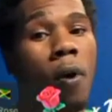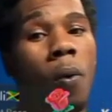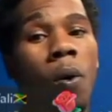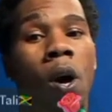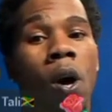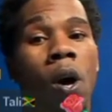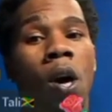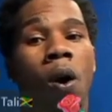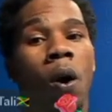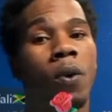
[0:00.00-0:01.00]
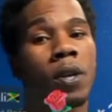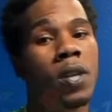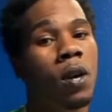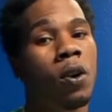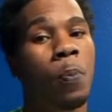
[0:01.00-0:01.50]
hero, oh, you
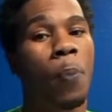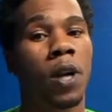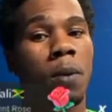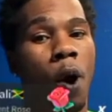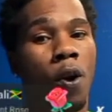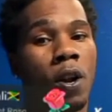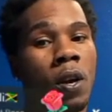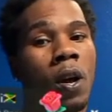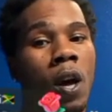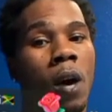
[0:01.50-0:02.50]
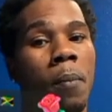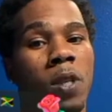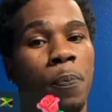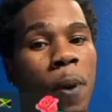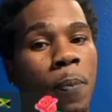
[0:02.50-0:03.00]
say you're going to pop the barrel and
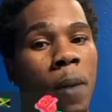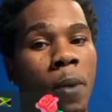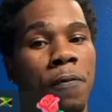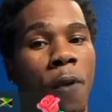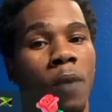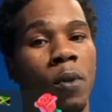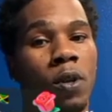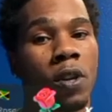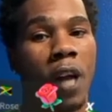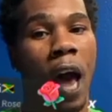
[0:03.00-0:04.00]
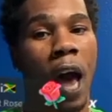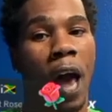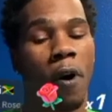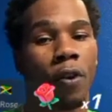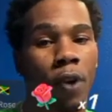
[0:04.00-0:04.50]
most of the people them in fall must going to die
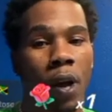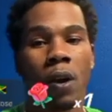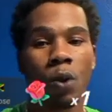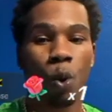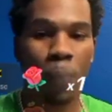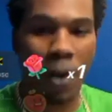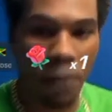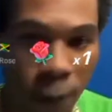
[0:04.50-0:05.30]
for hungry. Look upon